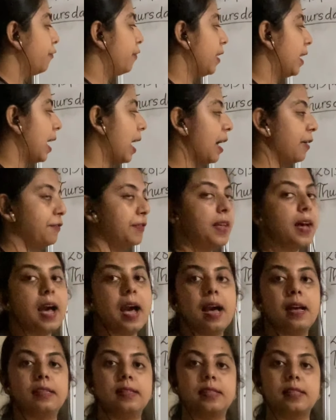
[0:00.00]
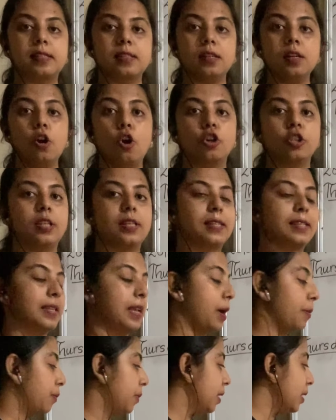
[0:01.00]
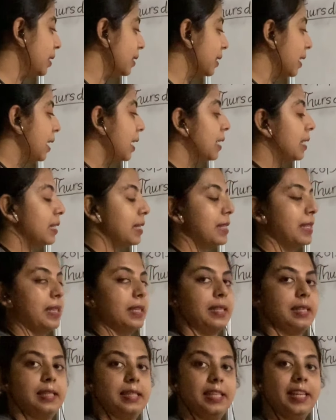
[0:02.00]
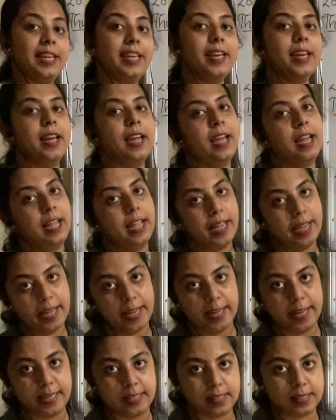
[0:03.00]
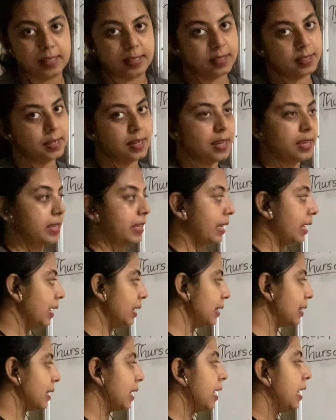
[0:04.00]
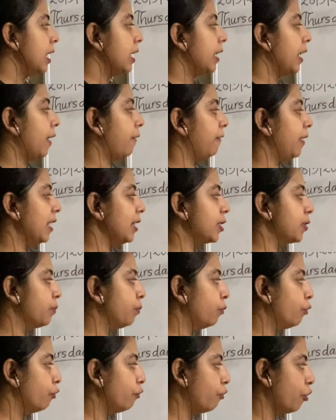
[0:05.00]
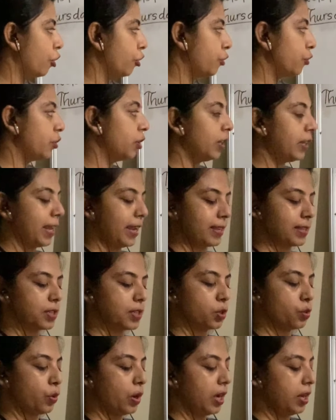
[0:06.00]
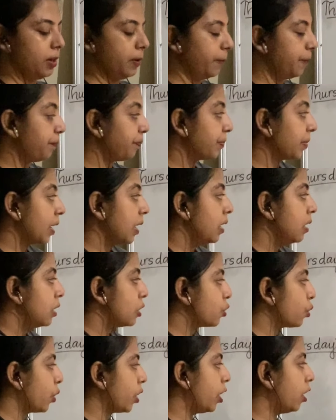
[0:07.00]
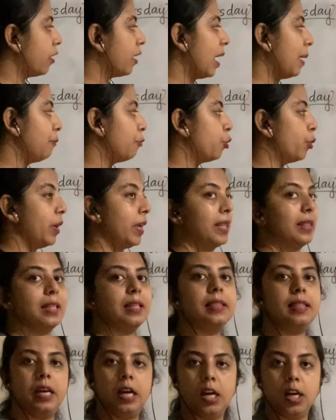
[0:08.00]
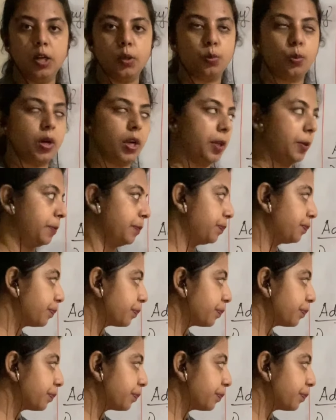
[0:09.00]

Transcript: we have the answer or the sum is 68. Yes. Now let's move on to the next one. So here I am doing the third one.